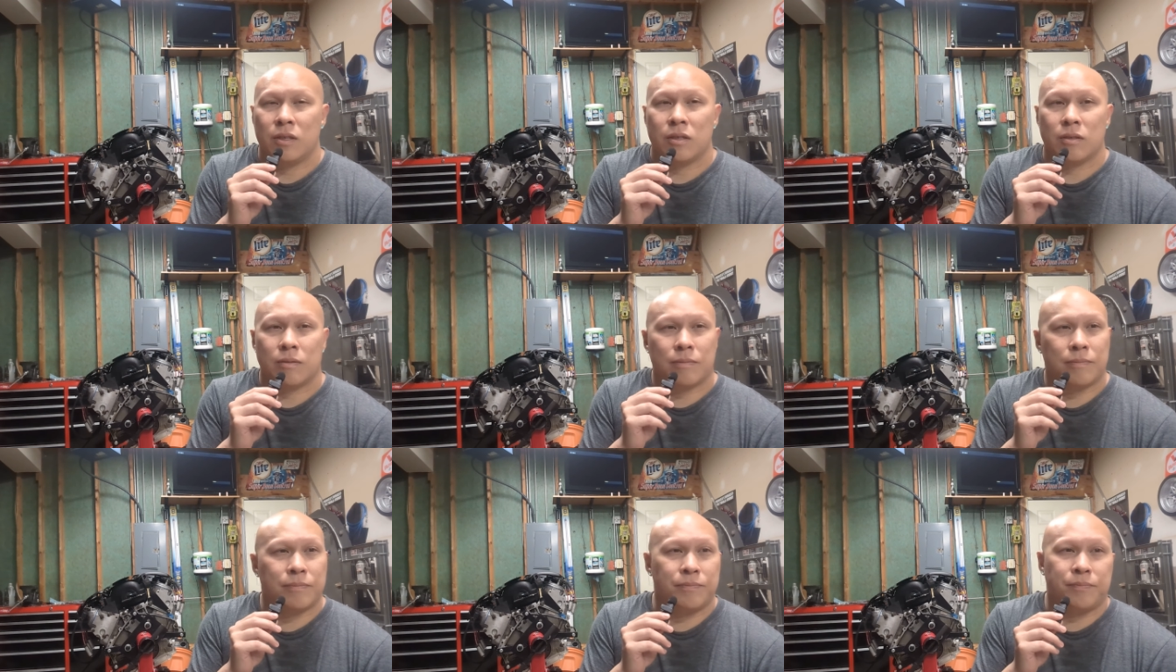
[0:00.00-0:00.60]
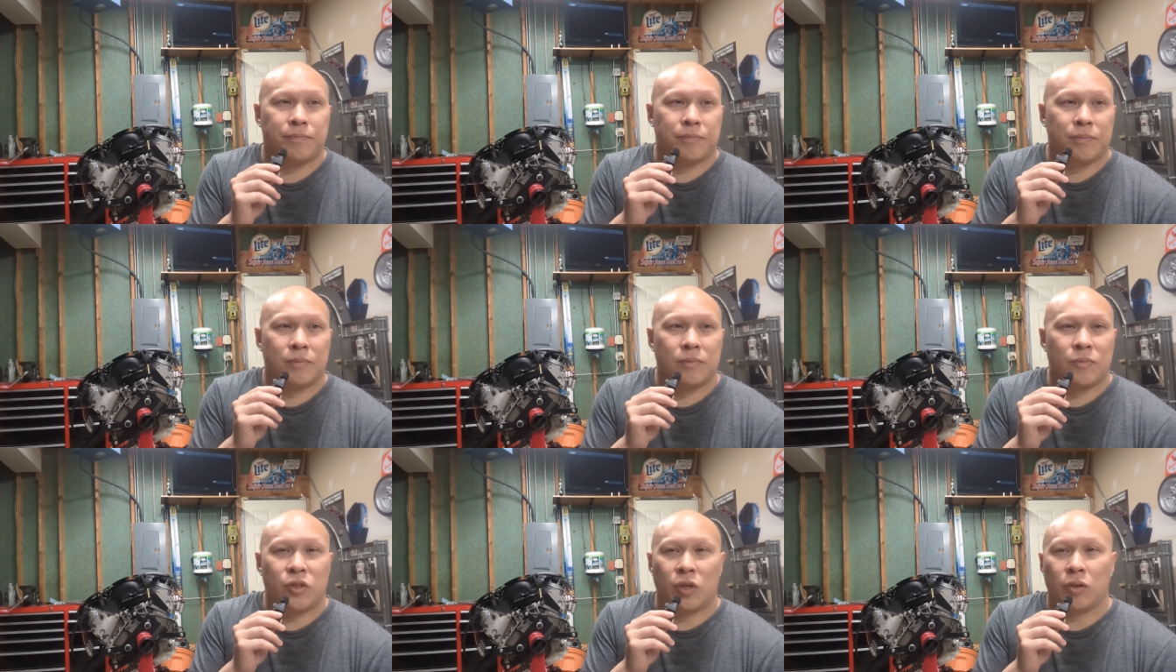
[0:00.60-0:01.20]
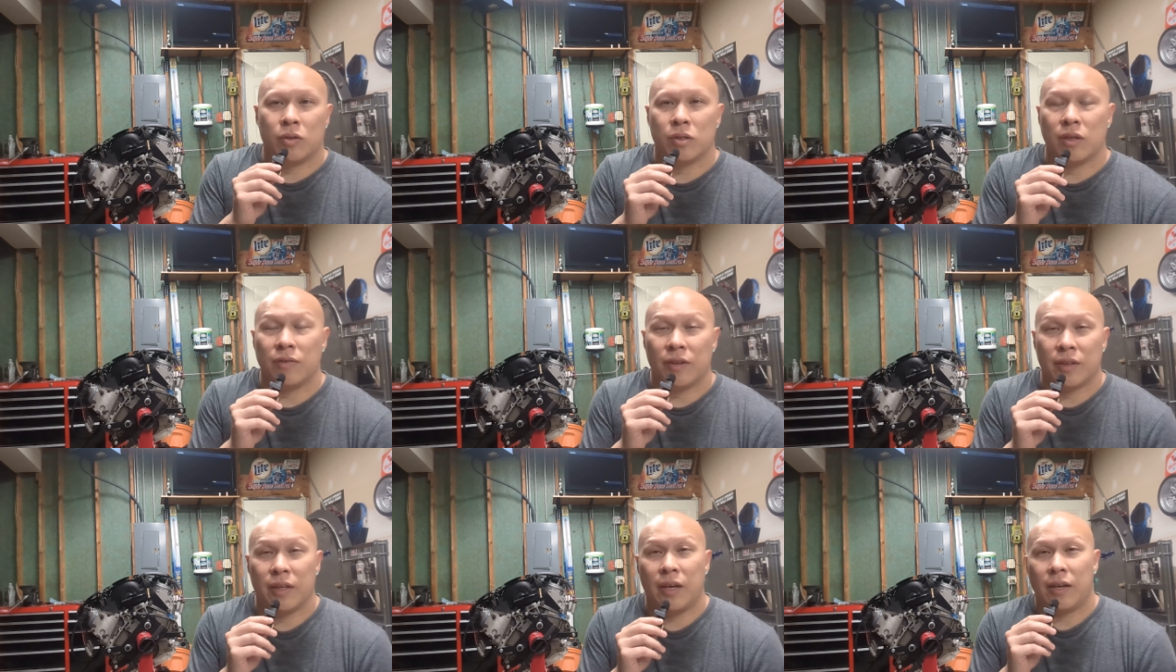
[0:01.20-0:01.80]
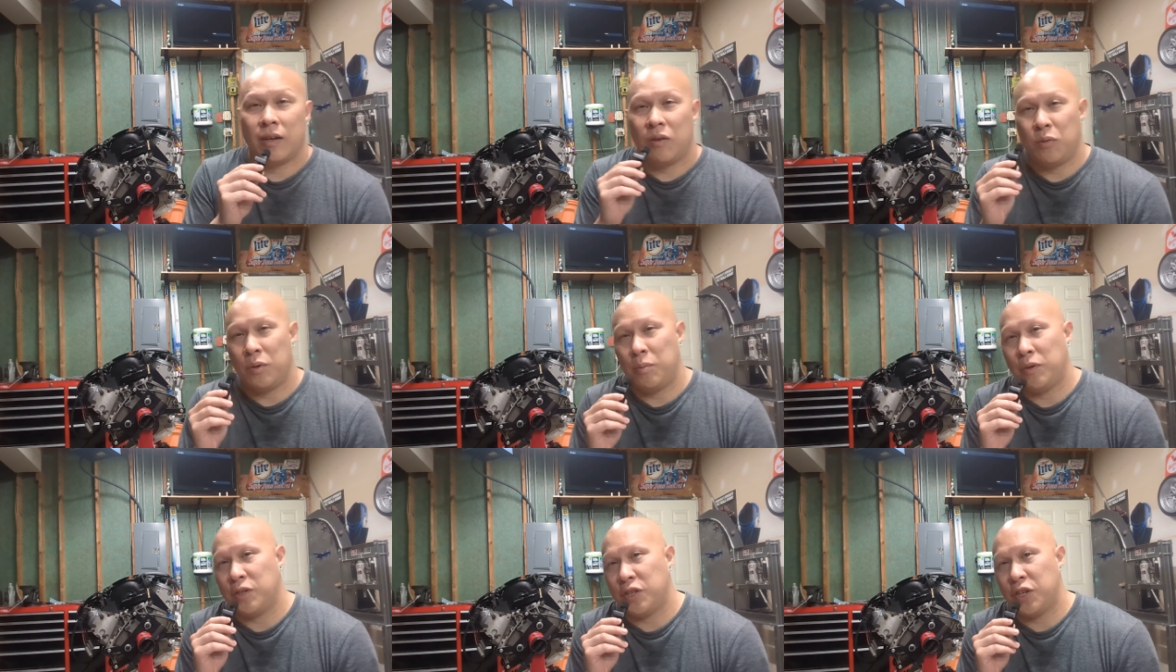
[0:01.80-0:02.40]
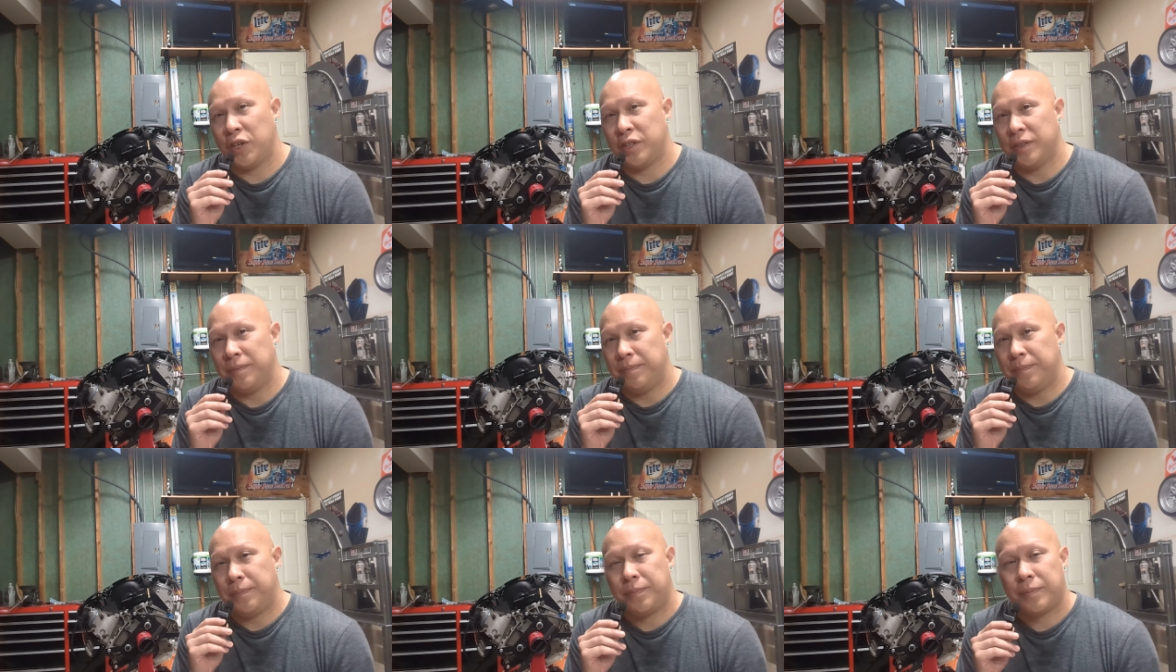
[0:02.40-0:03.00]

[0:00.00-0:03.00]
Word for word: just general stuff like that, I would appreciate it.